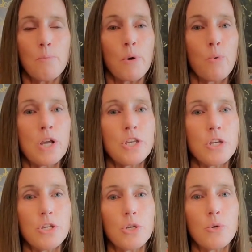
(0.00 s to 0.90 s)
But when
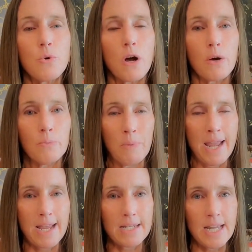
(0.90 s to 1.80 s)
you
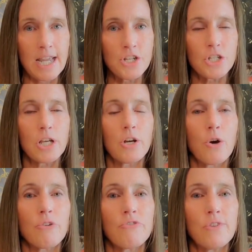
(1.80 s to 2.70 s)
pay attention
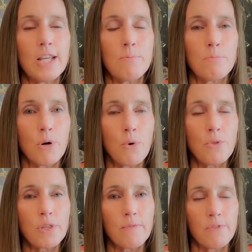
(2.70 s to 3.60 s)
or feed
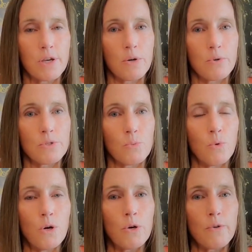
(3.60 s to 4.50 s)
both of those
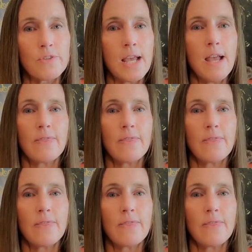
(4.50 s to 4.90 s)
wolves,